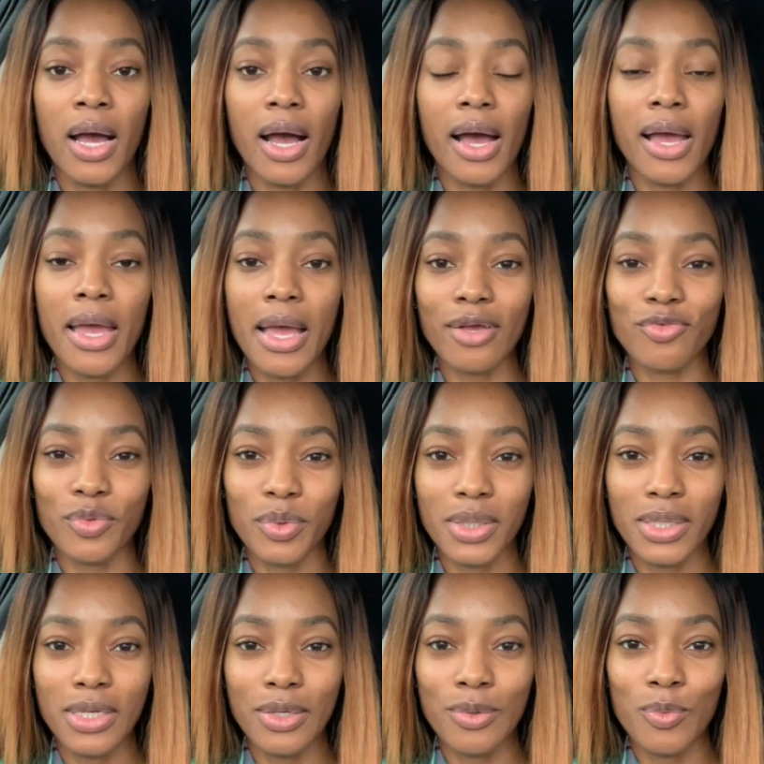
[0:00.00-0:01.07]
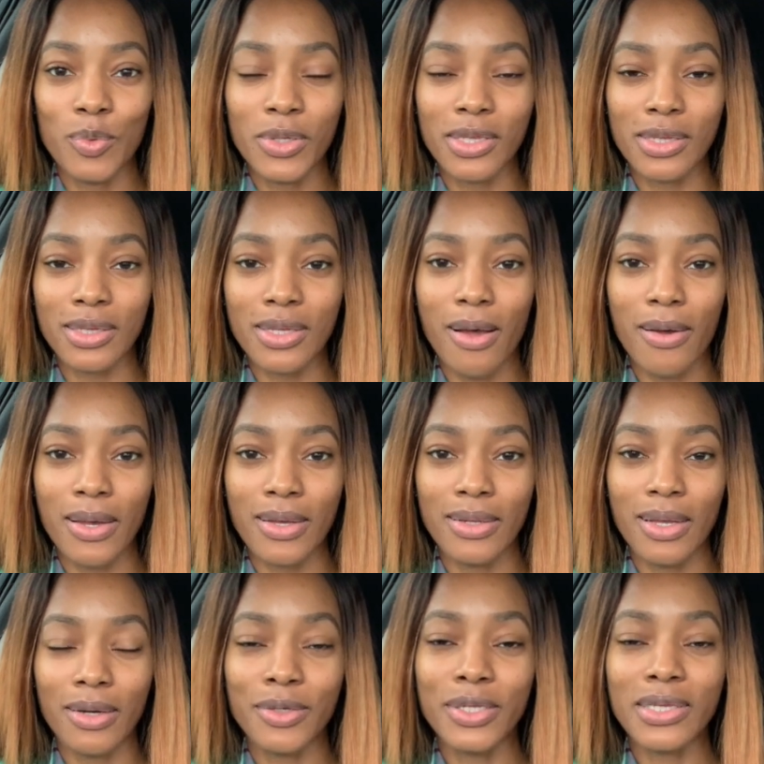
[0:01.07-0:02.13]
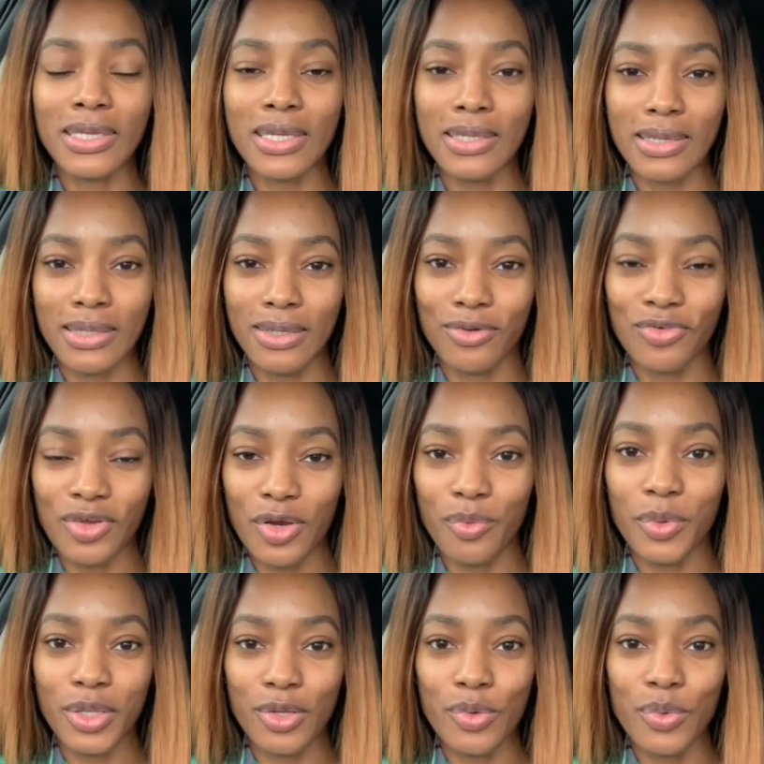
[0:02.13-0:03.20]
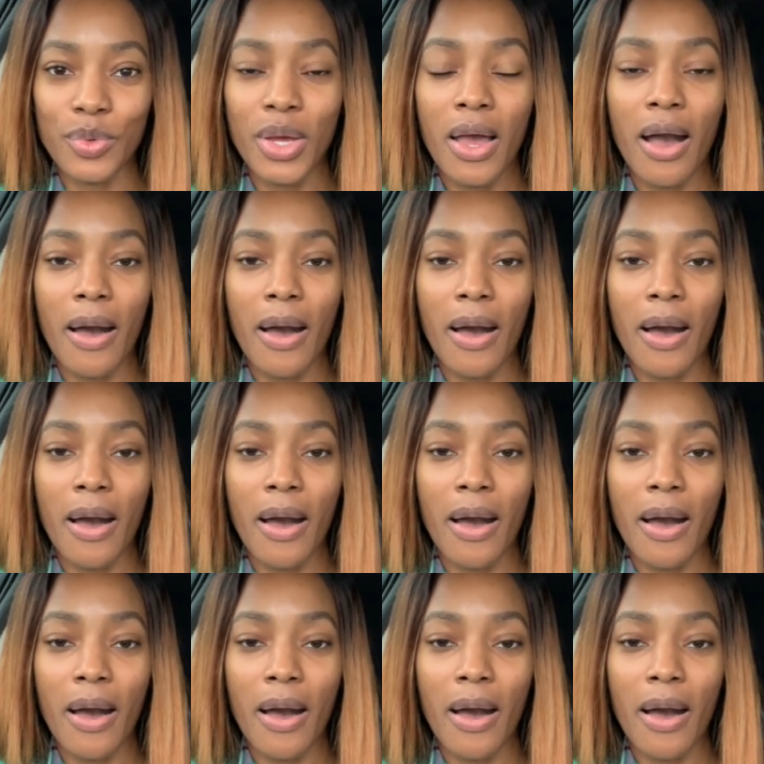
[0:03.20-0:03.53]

I actually was talking or discussing or sharing with you